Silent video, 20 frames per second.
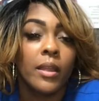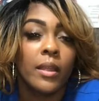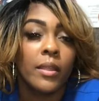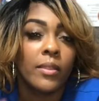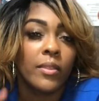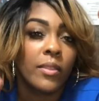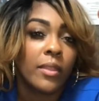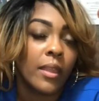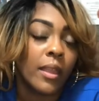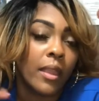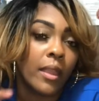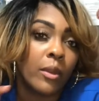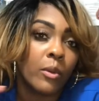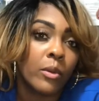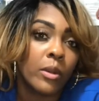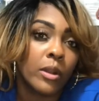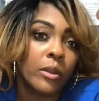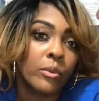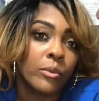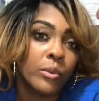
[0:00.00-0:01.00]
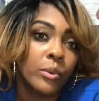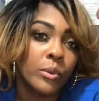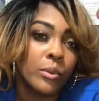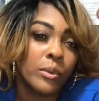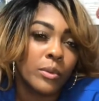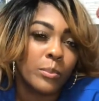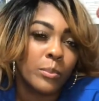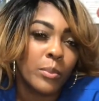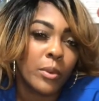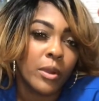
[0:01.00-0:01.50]
the aortic root,
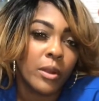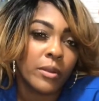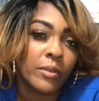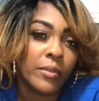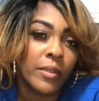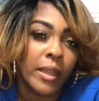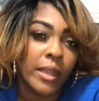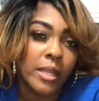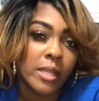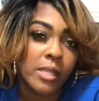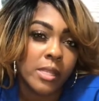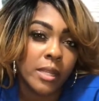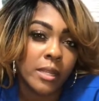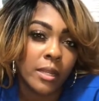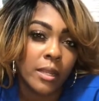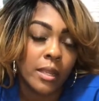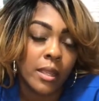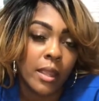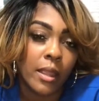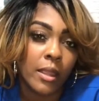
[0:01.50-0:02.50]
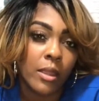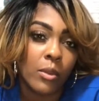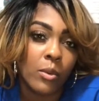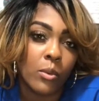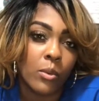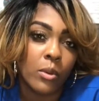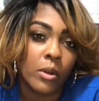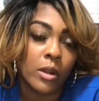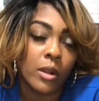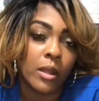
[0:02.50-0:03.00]
part of the ascending
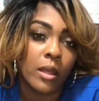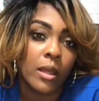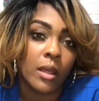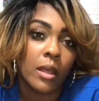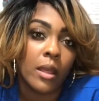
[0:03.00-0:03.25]
aorta,